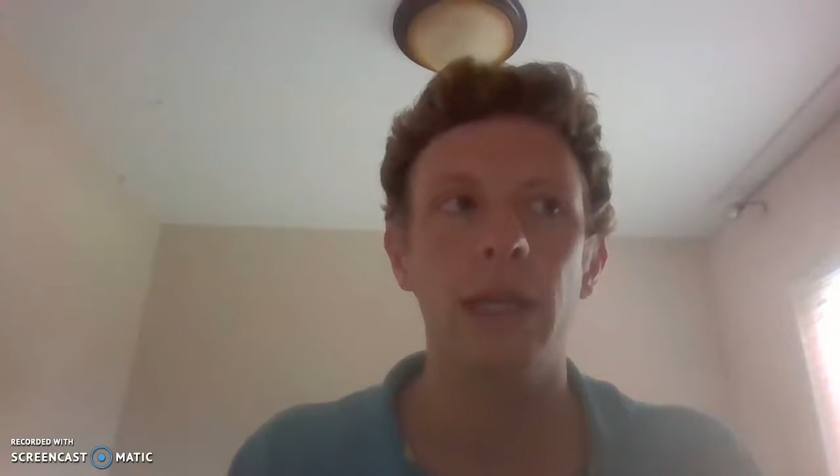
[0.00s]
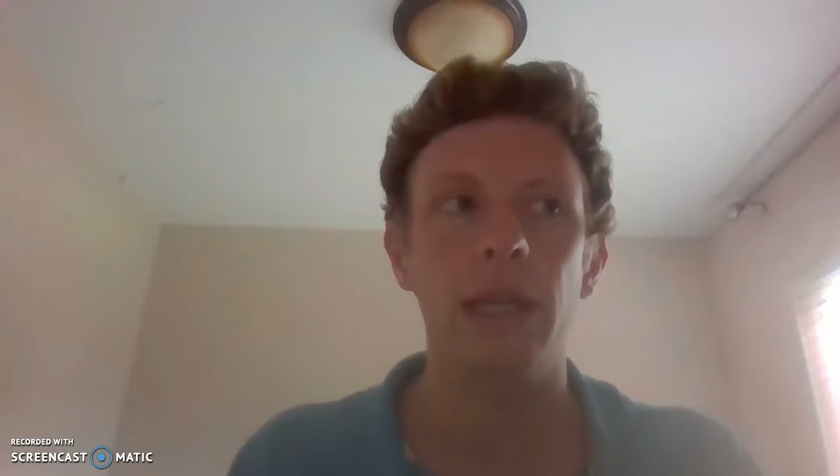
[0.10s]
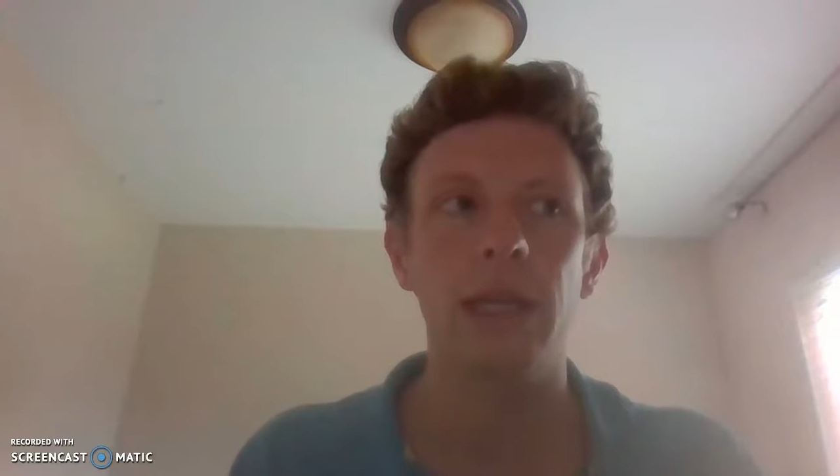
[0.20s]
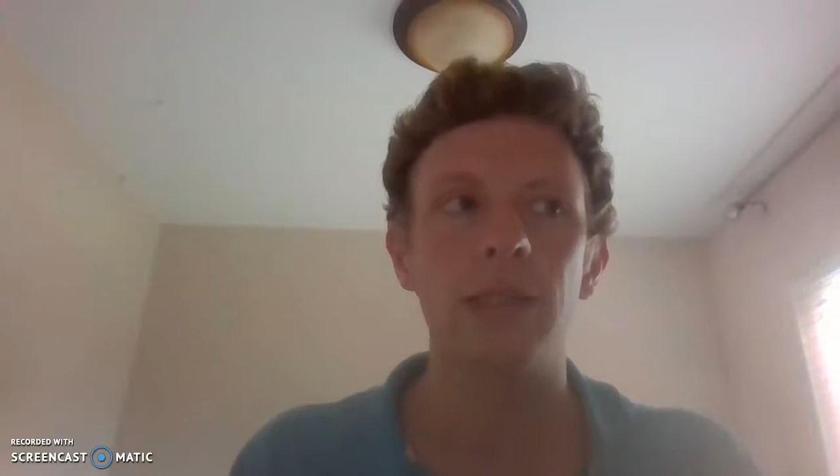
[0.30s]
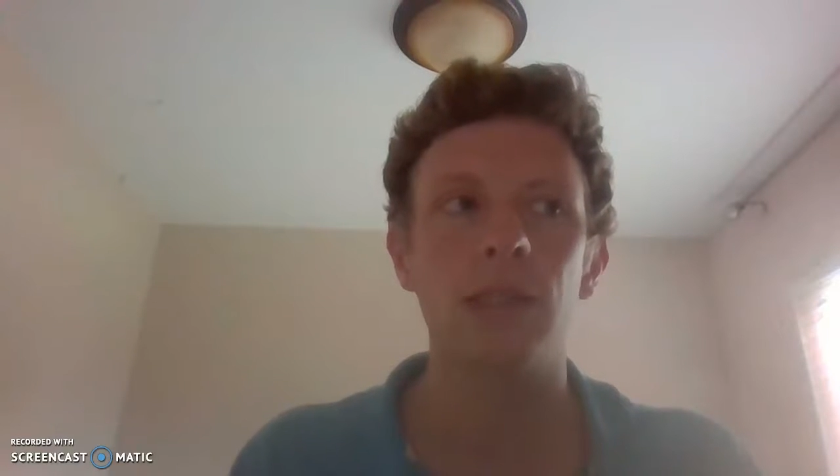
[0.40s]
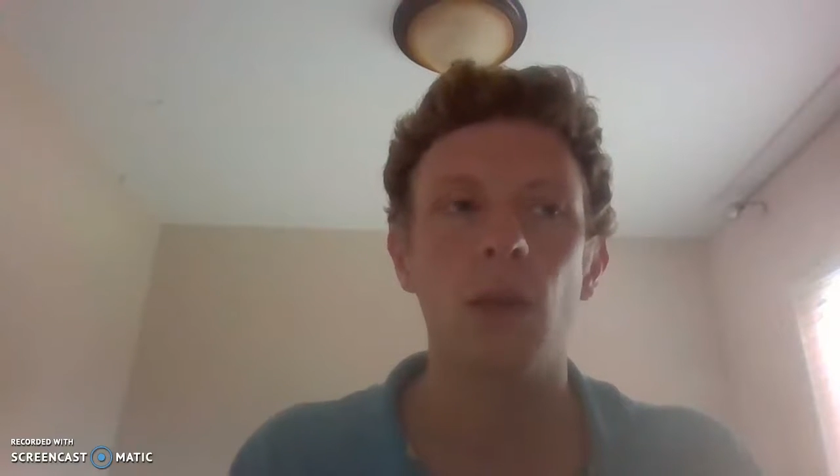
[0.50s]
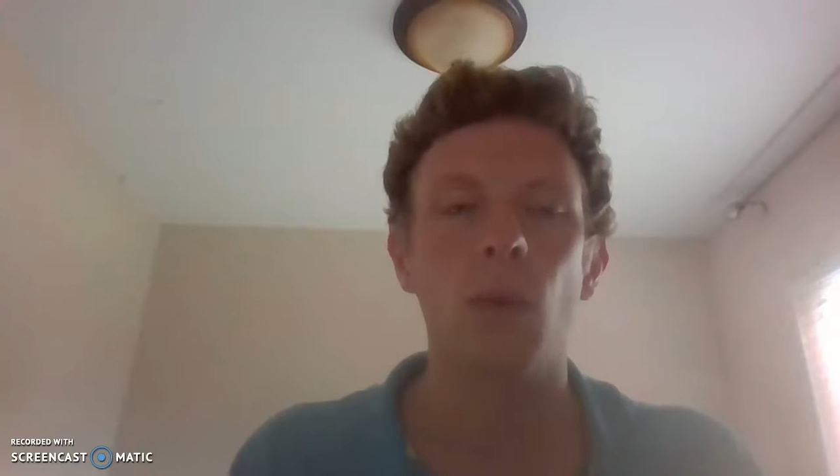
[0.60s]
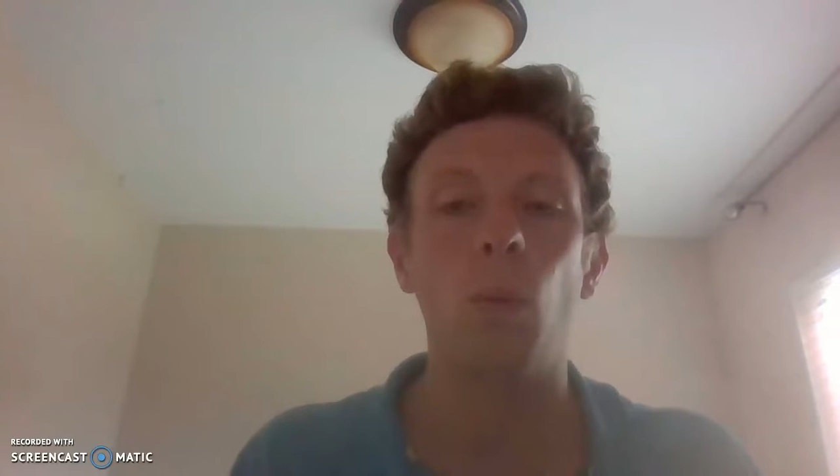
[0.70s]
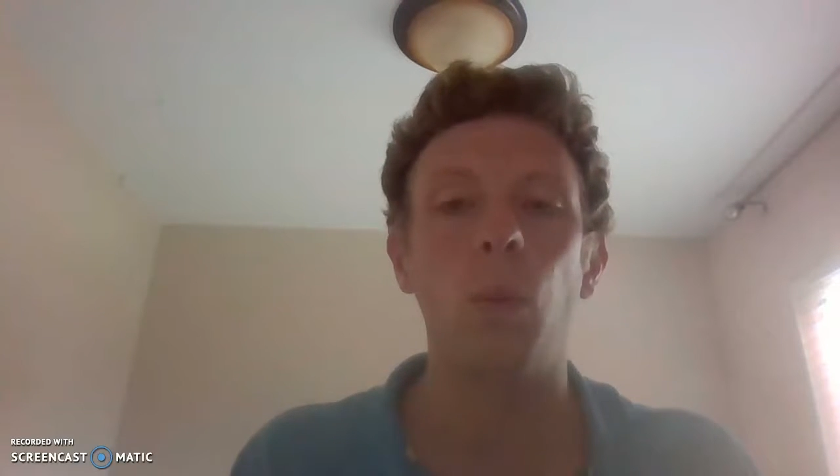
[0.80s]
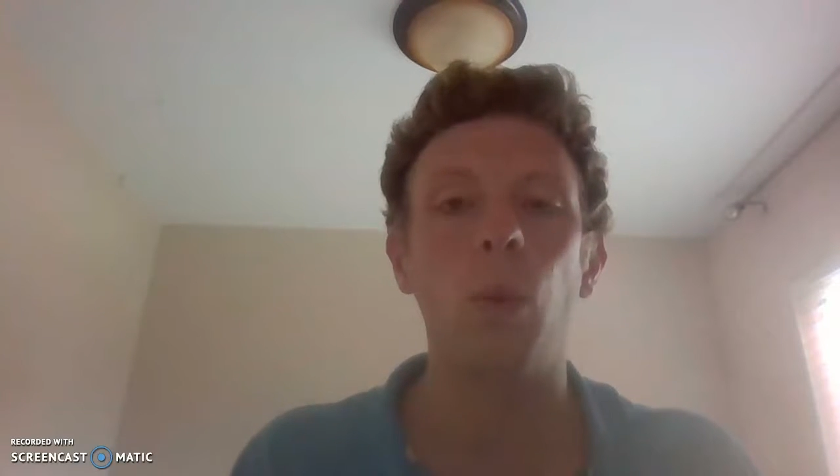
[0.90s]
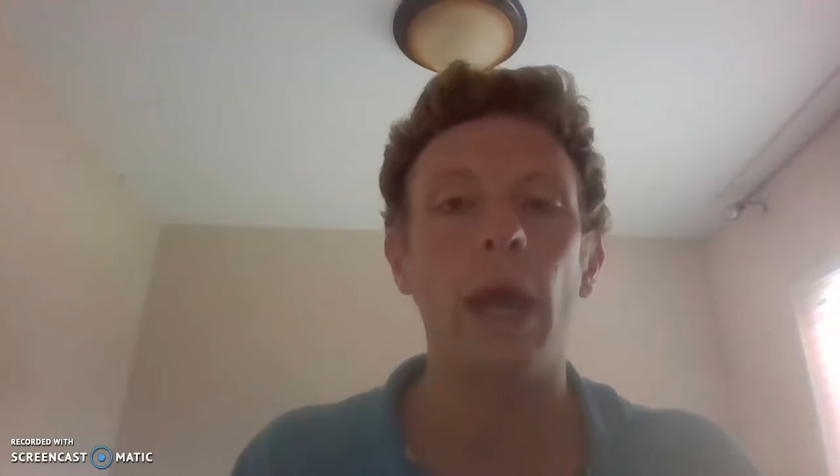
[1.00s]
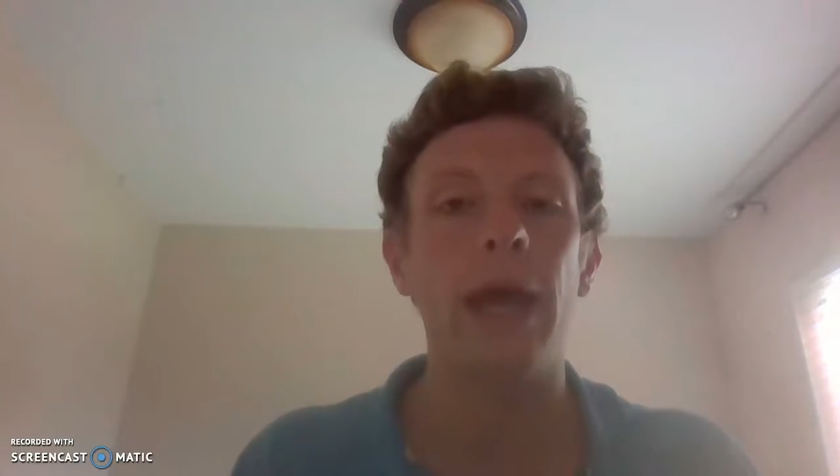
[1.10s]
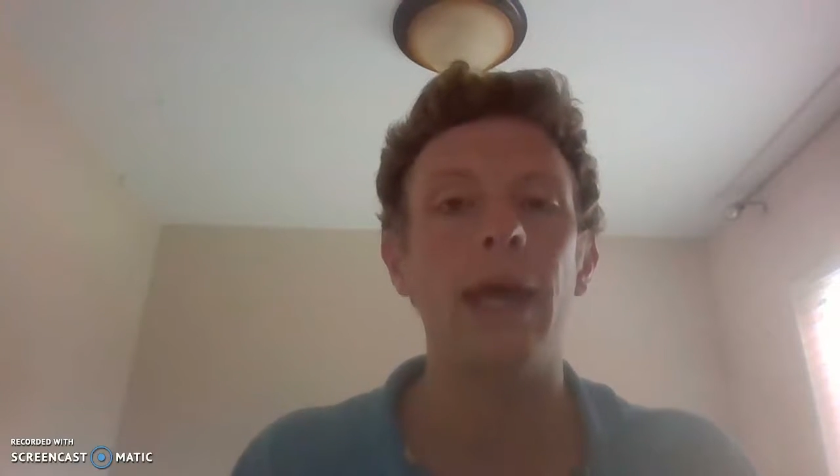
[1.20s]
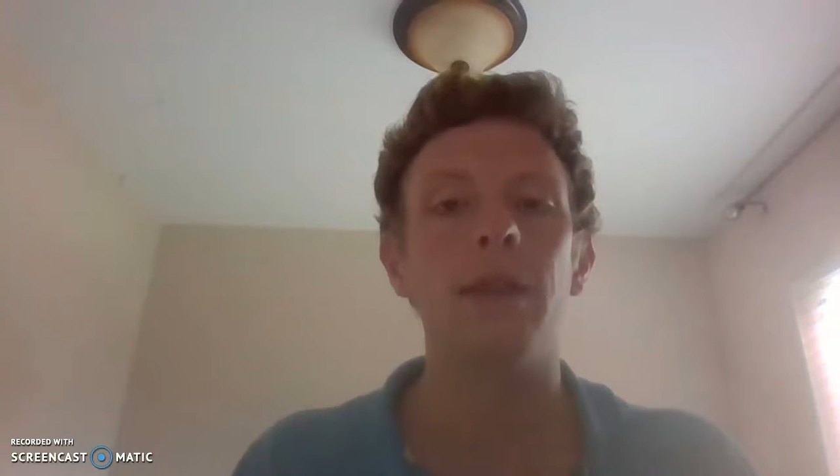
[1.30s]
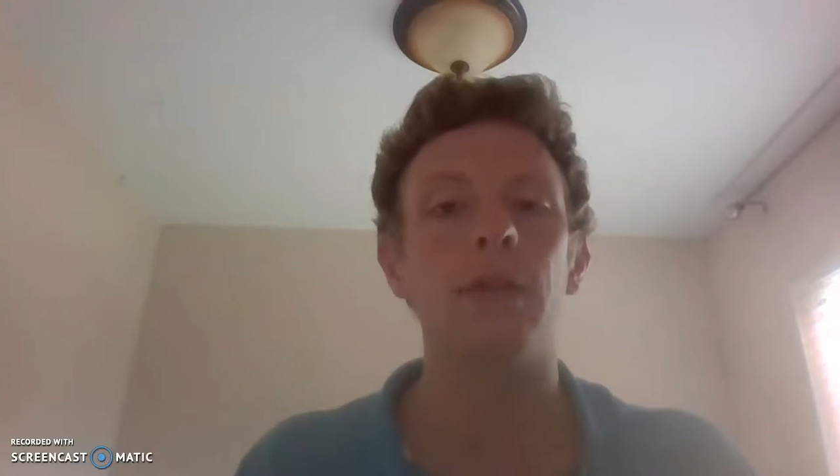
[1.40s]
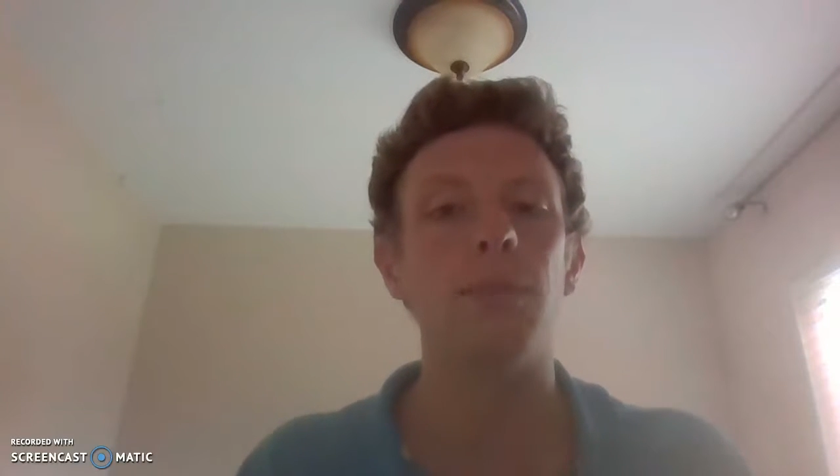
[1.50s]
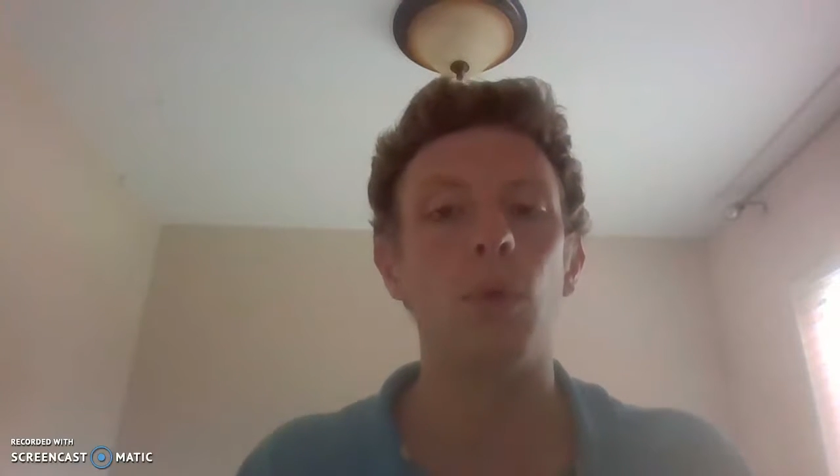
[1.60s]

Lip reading: is where the